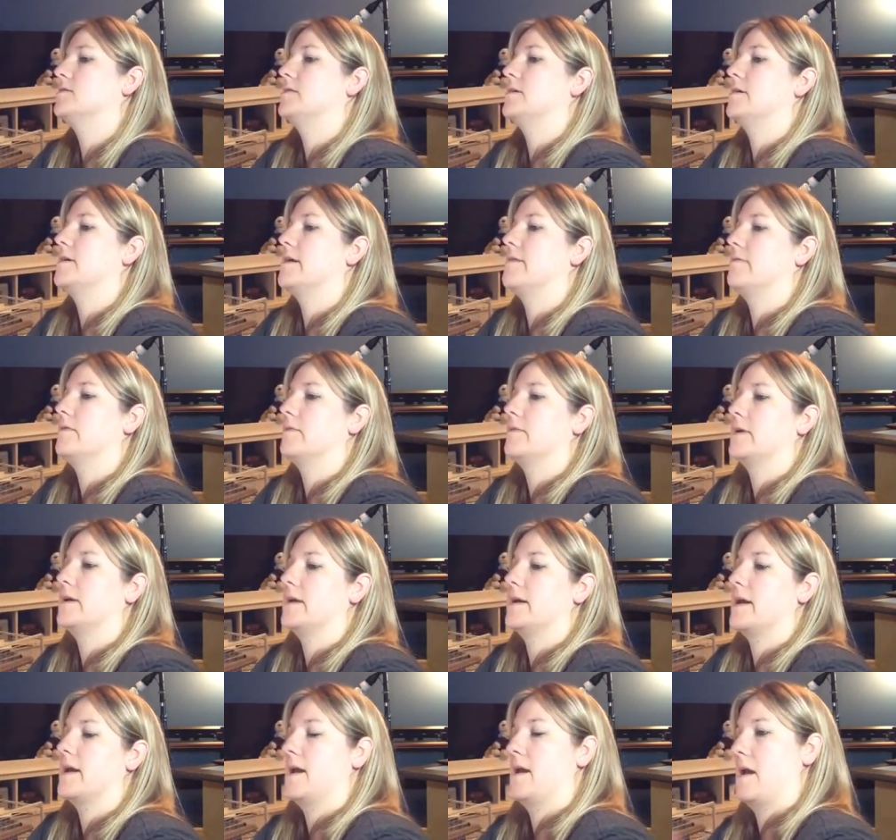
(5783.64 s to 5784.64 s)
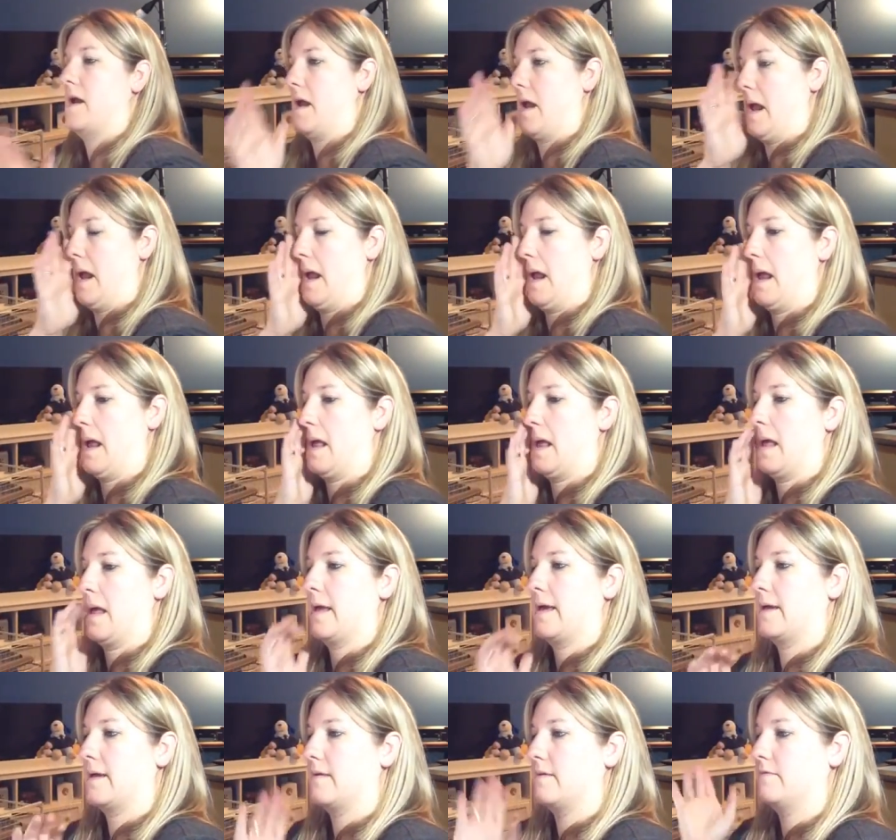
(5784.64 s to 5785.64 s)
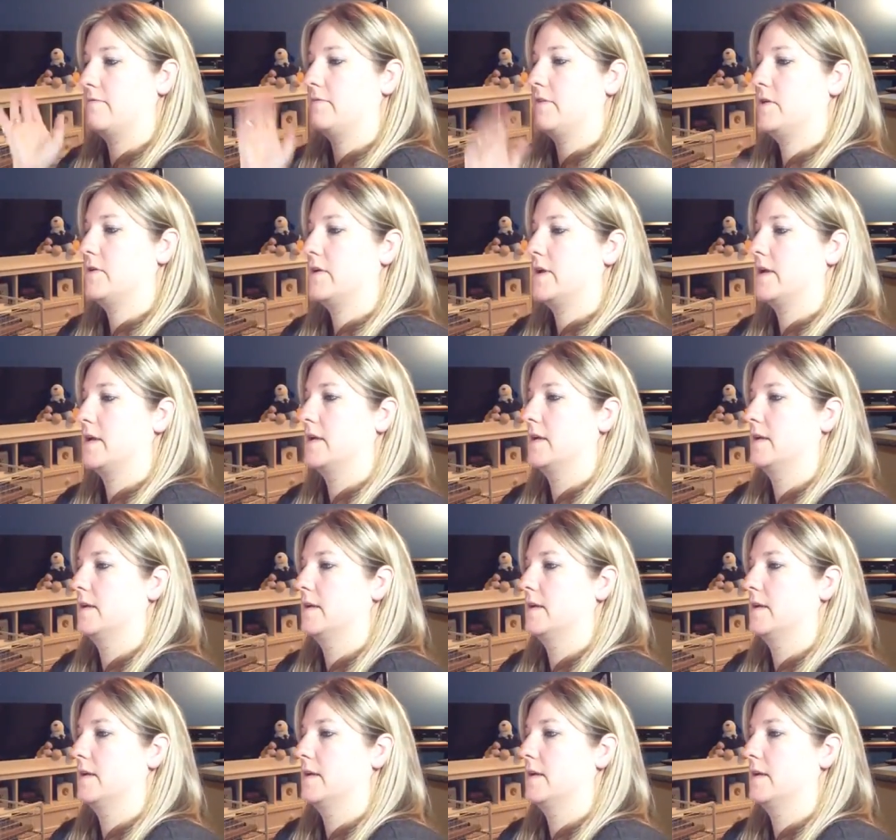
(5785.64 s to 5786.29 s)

they're everywhere today, like floating.